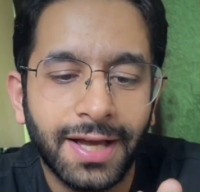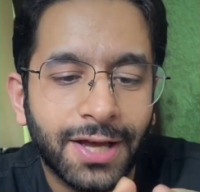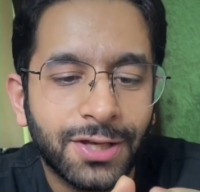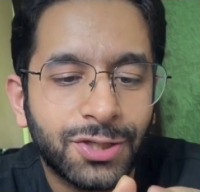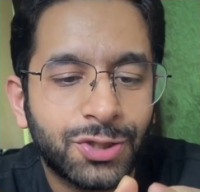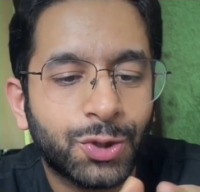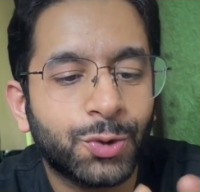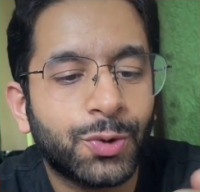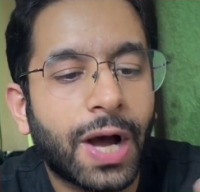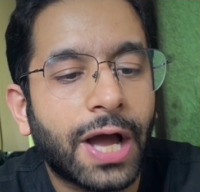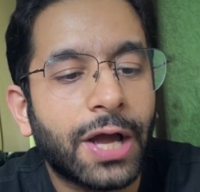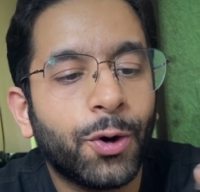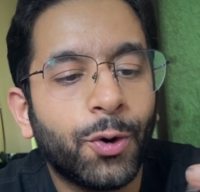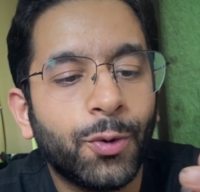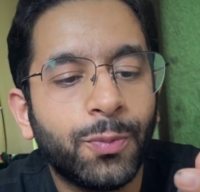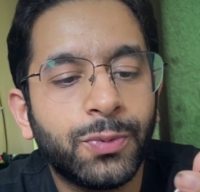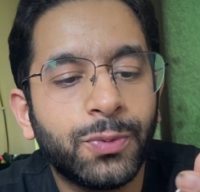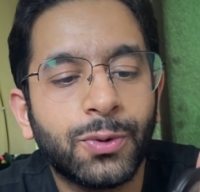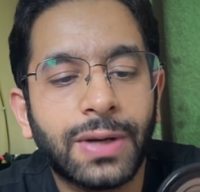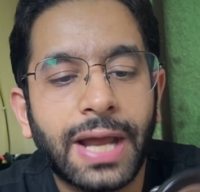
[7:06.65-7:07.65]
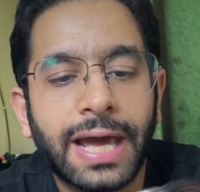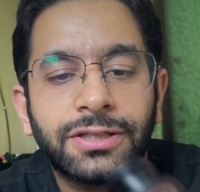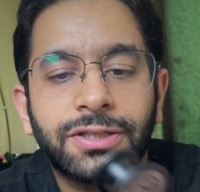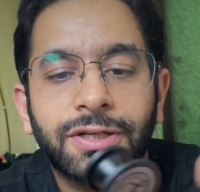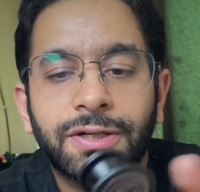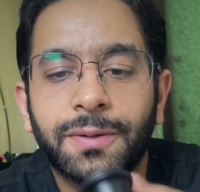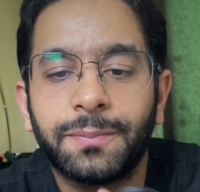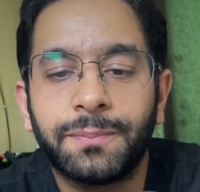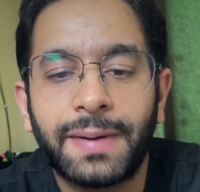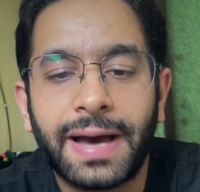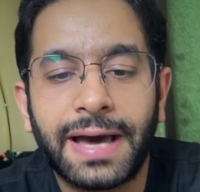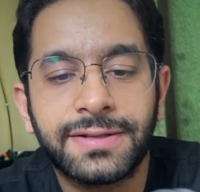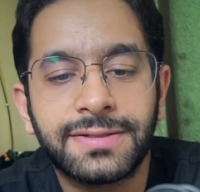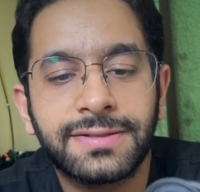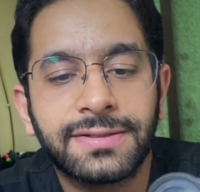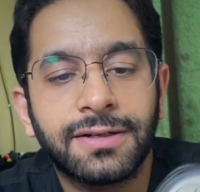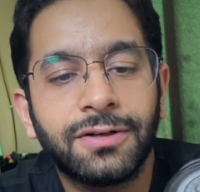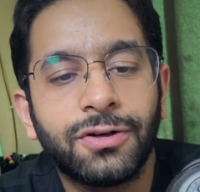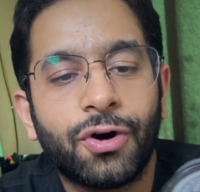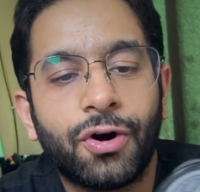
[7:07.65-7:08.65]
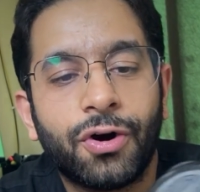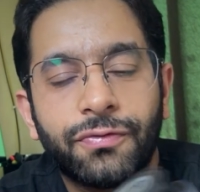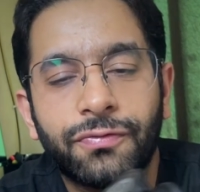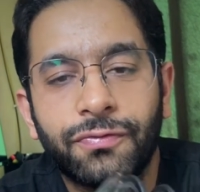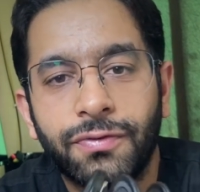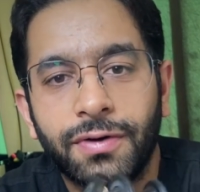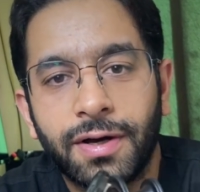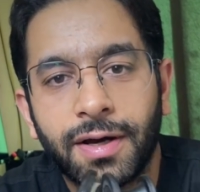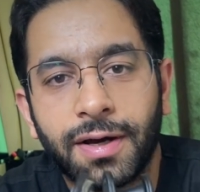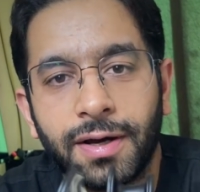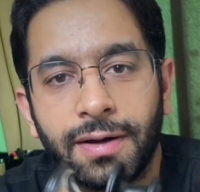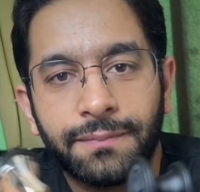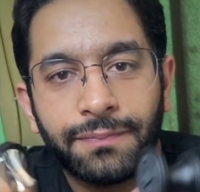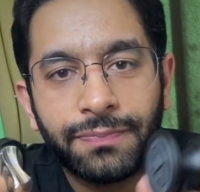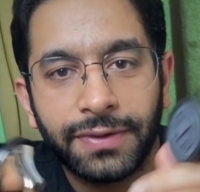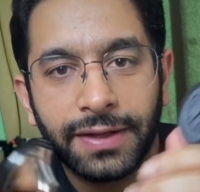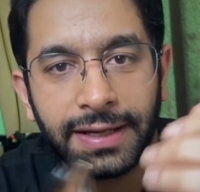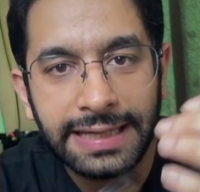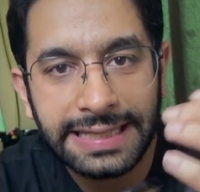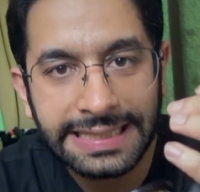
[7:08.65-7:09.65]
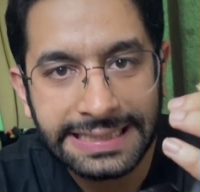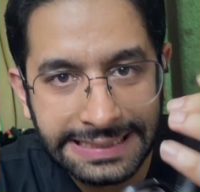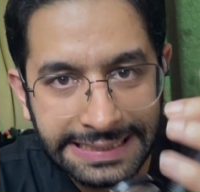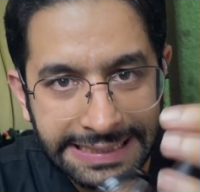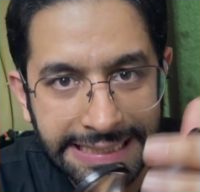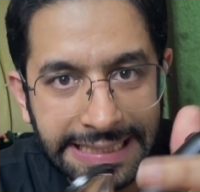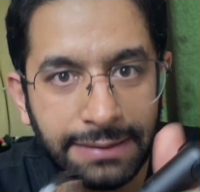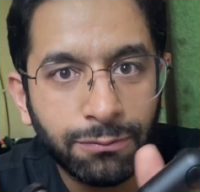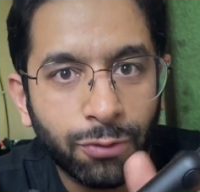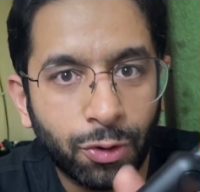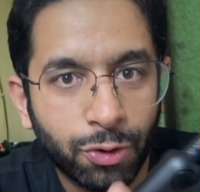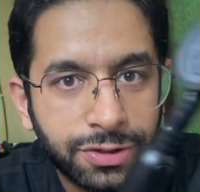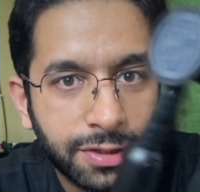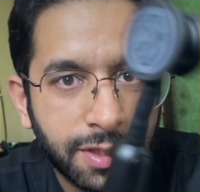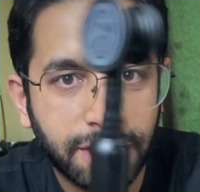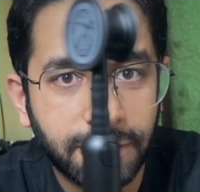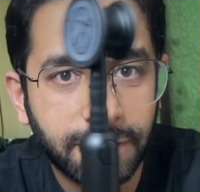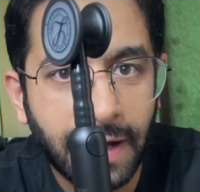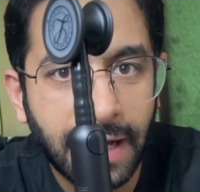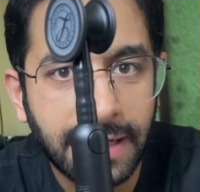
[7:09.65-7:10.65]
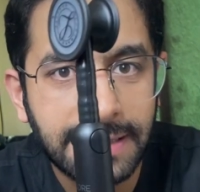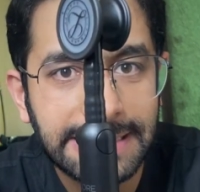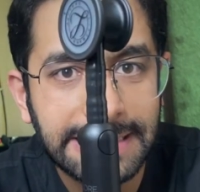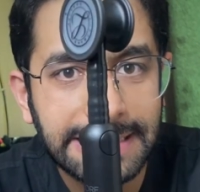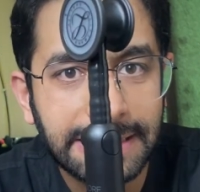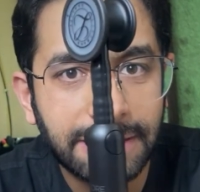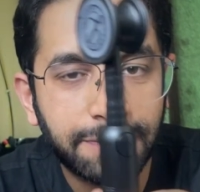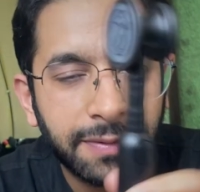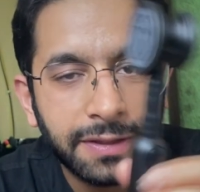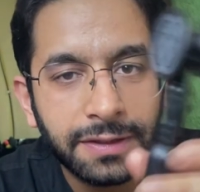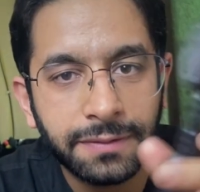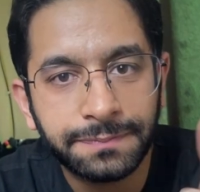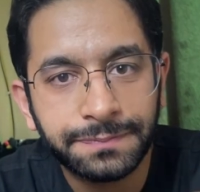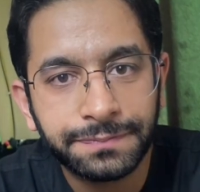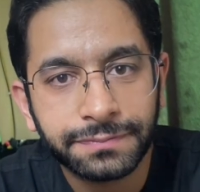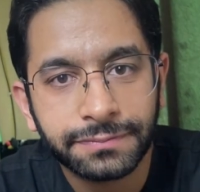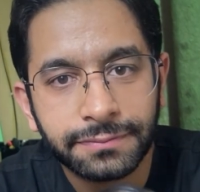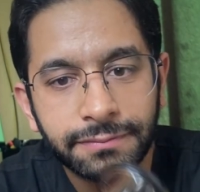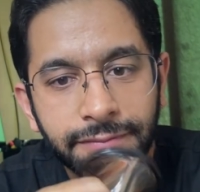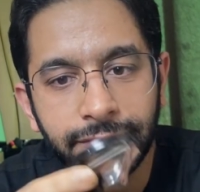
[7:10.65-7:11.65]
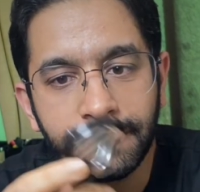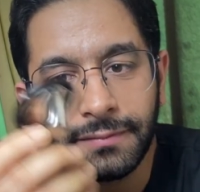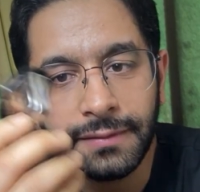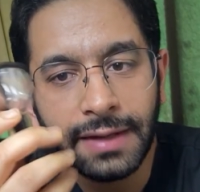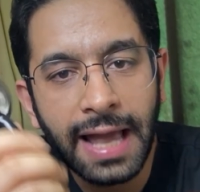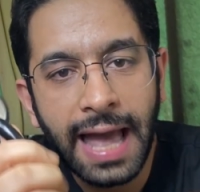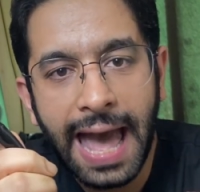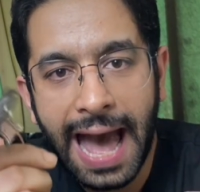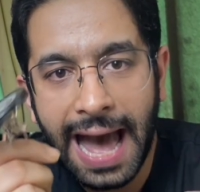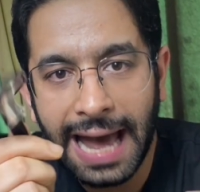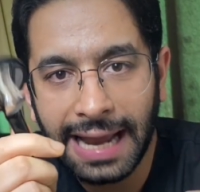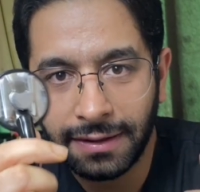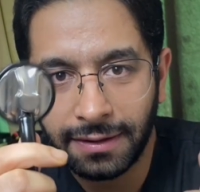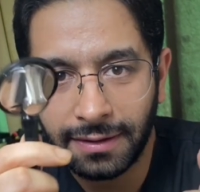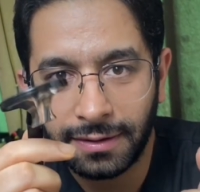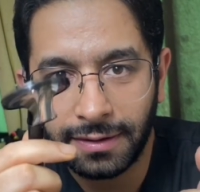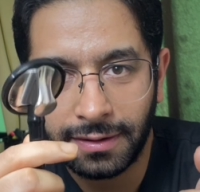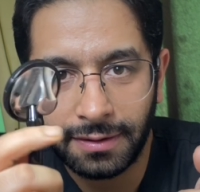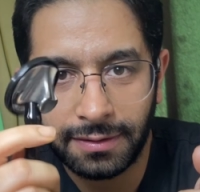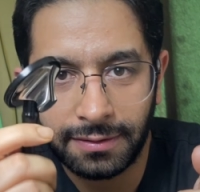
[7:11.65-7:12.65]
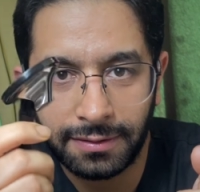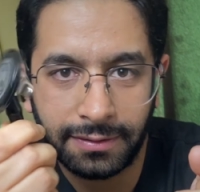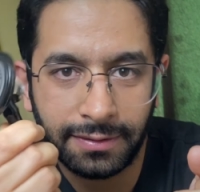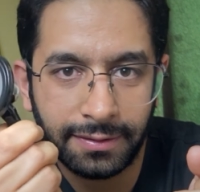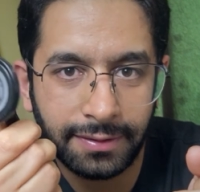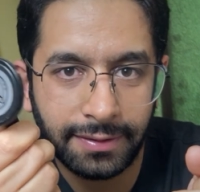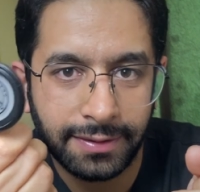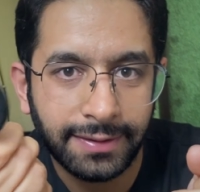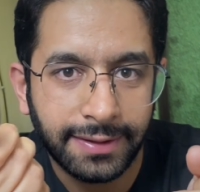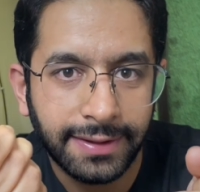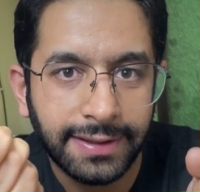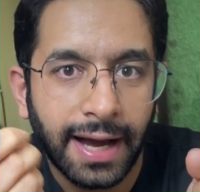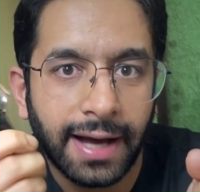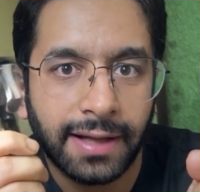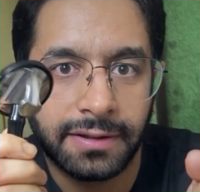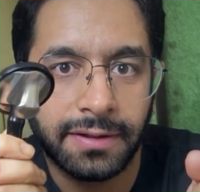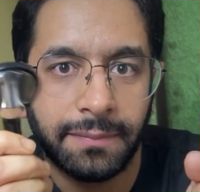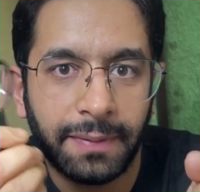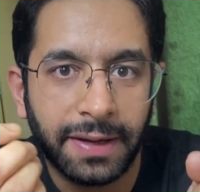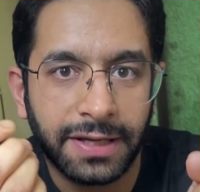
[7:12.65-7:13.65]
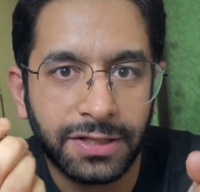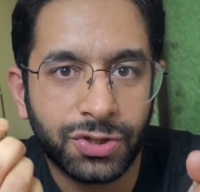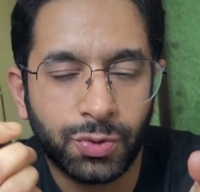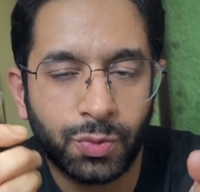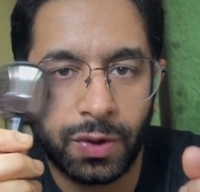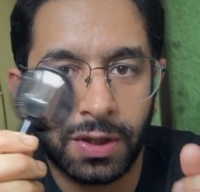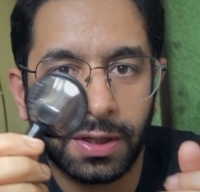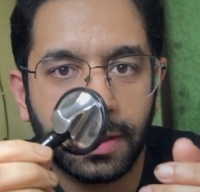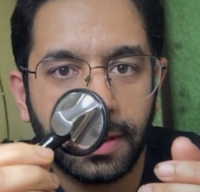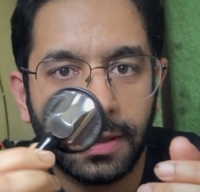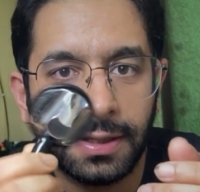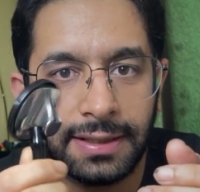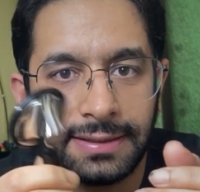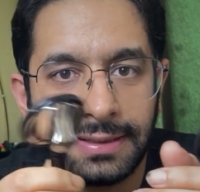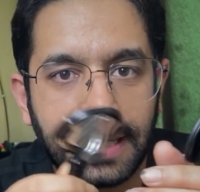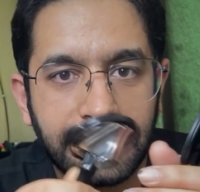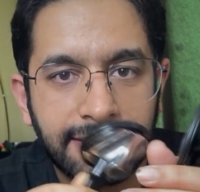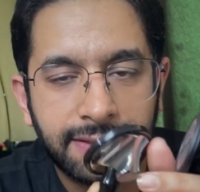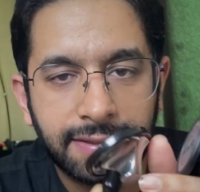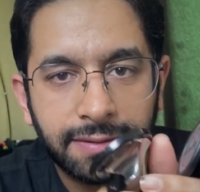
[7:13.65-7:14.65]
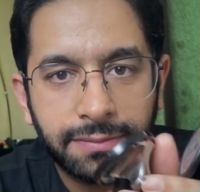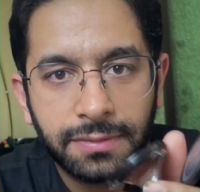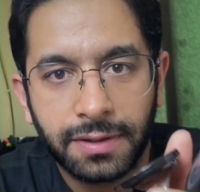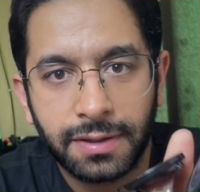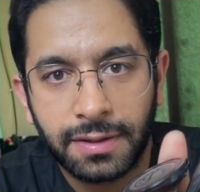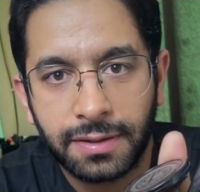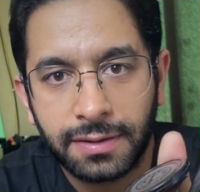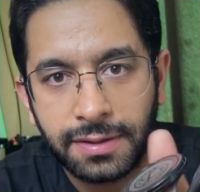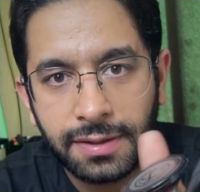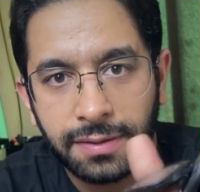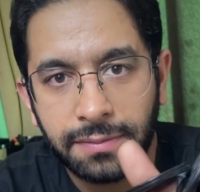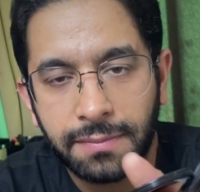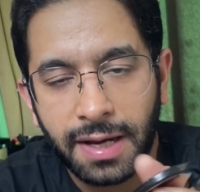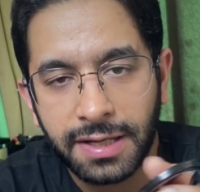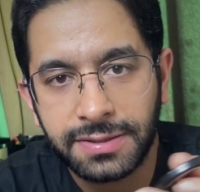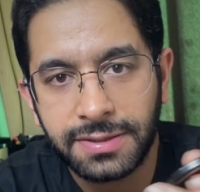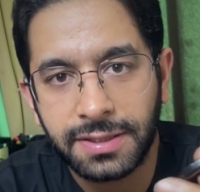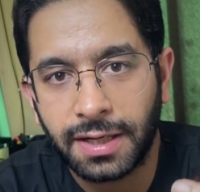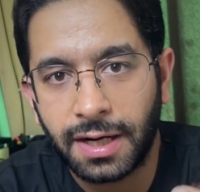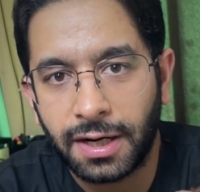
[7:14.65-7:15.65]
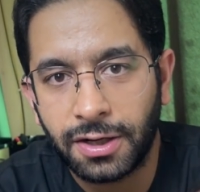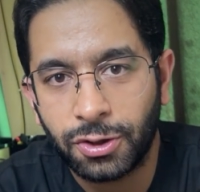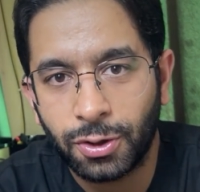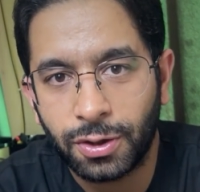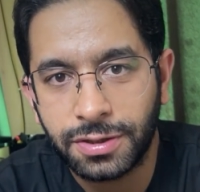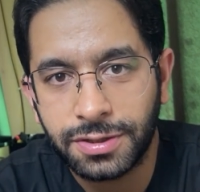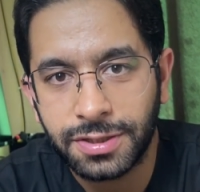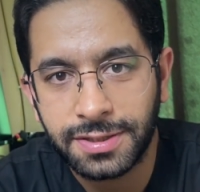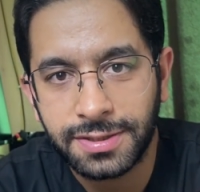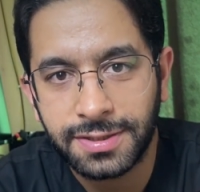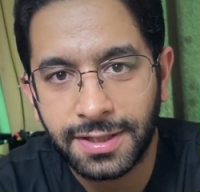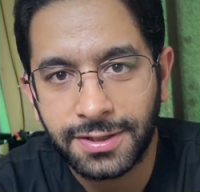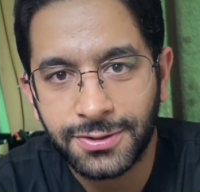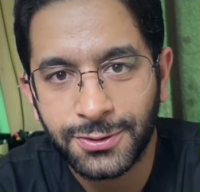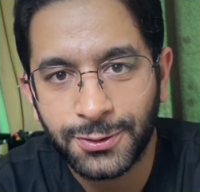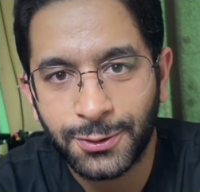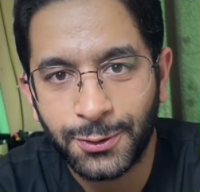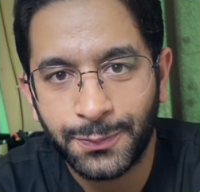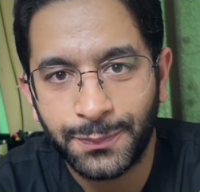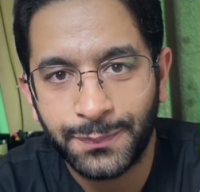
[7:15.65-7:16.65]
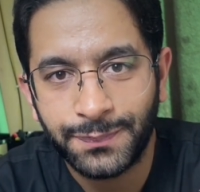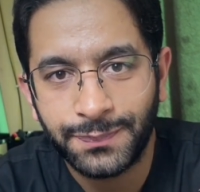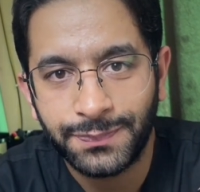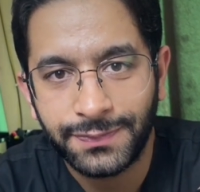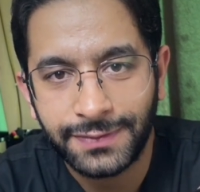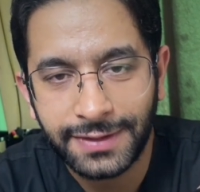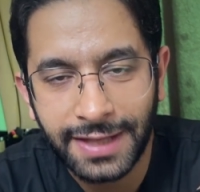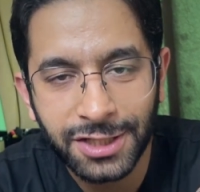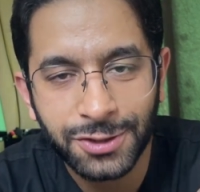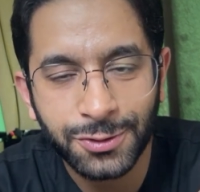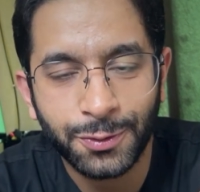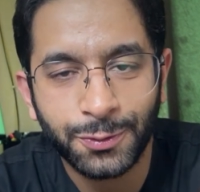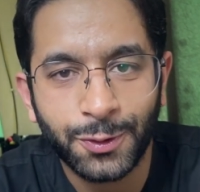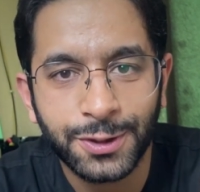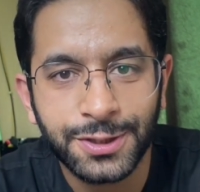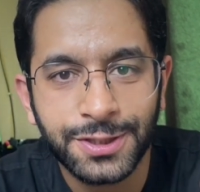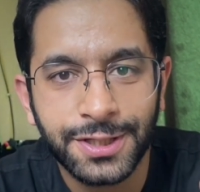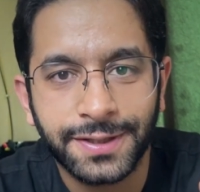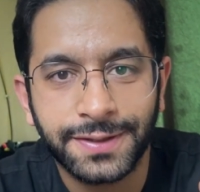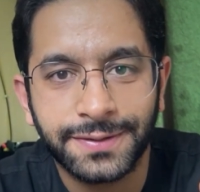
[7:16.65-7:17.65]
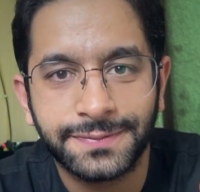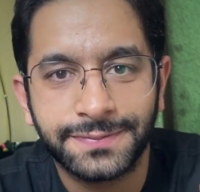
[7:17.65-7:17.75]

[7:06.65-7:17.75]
So I hope you like the comparison of the most advanced Littmann and the other best one, that's the master cardiology stethoscope. Thanks for watching.